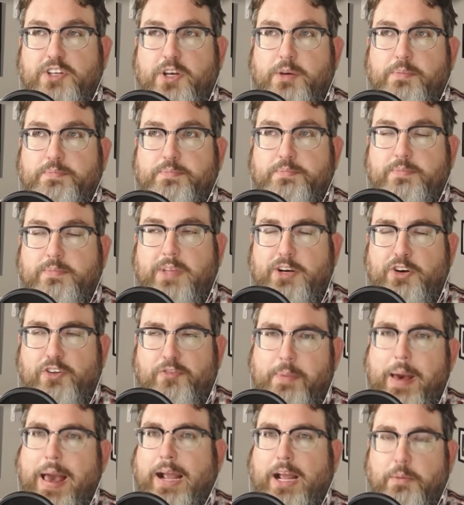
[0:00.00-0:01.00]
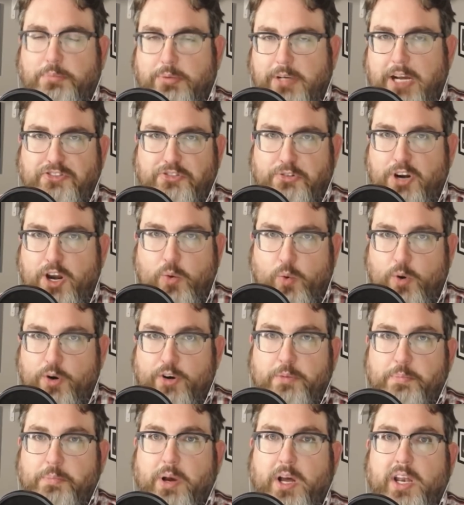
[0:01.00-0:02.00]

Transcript: a, I don't know if backup plan's the right word,